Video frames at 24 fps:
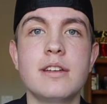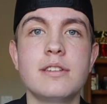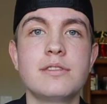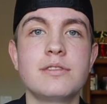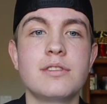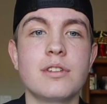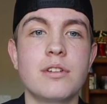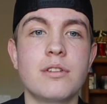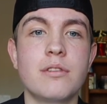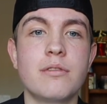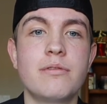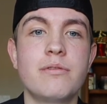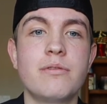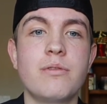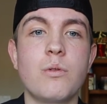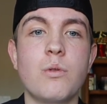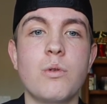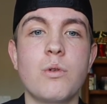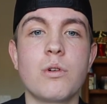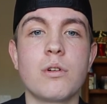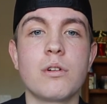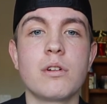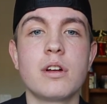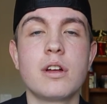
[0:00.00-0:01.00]
So
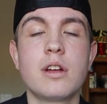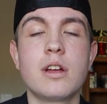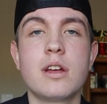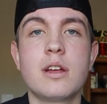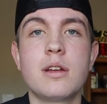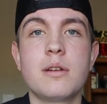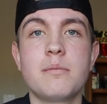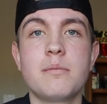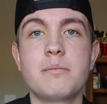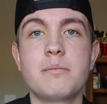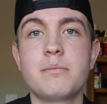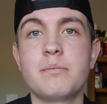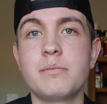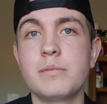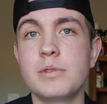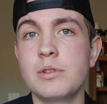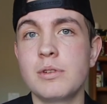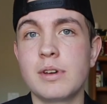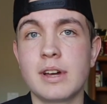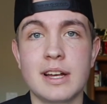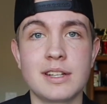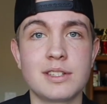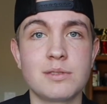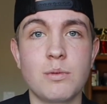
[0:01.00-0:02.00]
for
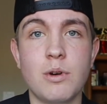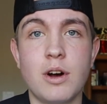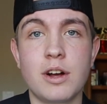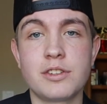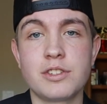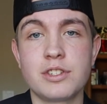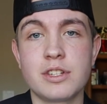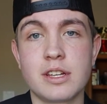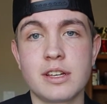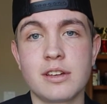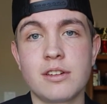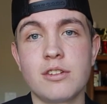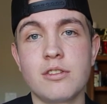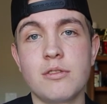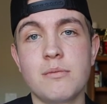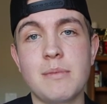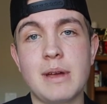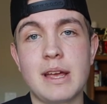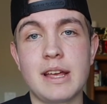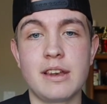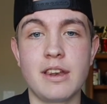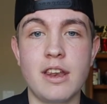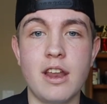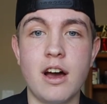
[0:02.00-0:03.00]
you guys watching who
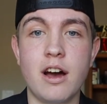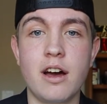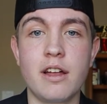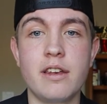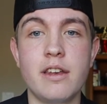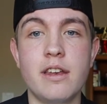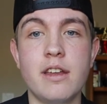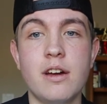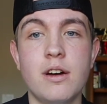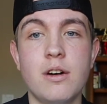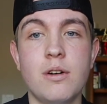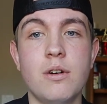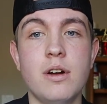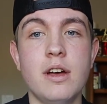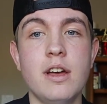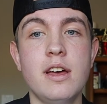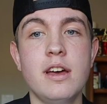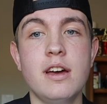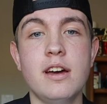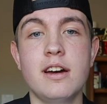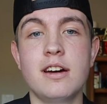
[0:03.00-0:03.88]
may not know,